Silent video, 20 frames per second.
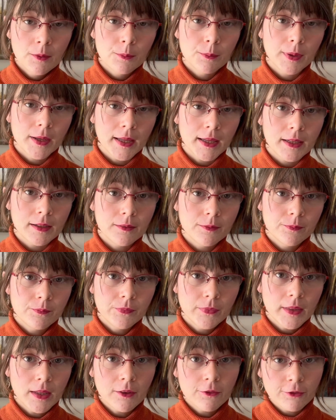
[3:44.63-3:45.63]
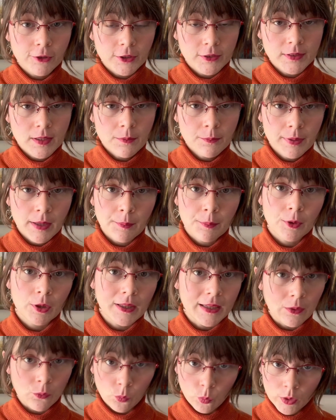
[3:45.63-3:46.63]
but for some people
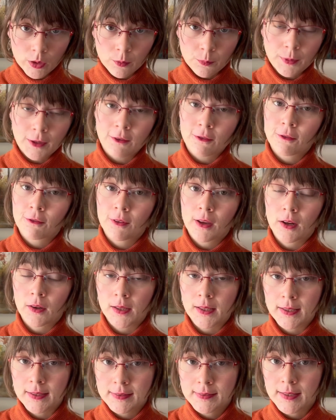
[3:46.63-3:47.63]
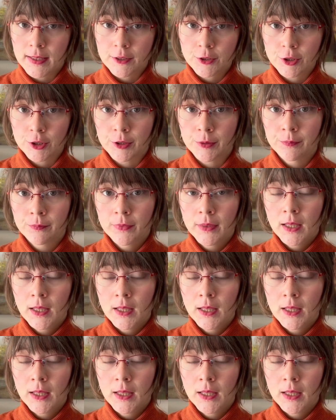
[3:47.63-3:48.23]
it will be very essential.